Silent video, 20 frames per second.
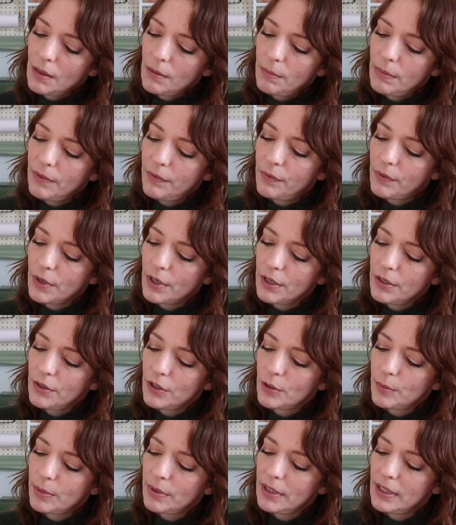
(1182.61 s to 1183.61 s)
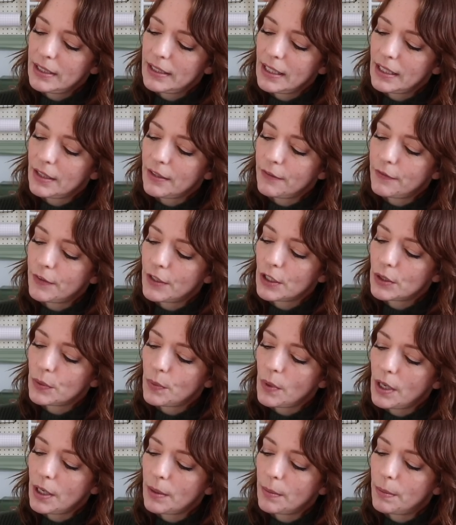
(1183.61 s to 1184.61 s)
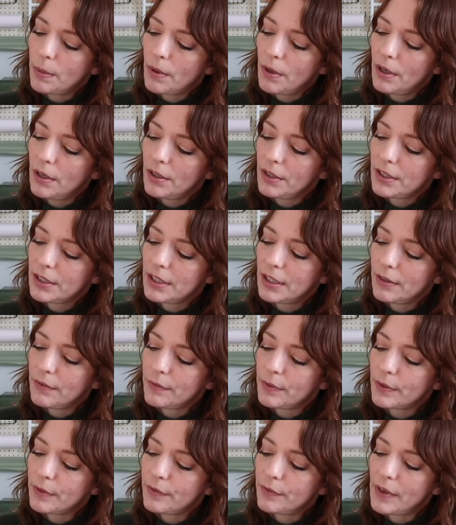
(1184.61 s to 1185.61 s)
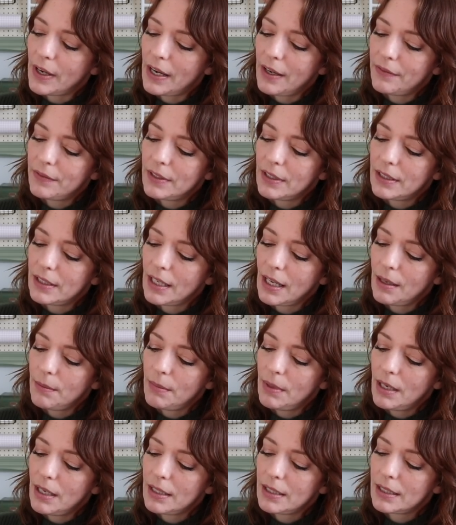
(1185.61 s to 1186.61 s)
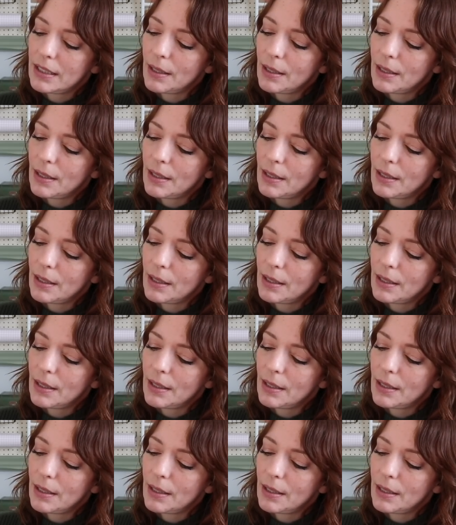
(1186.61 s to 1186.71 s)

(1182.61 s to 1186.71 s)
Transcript: Before use, please let the first water boil, sit for five to ten minutes,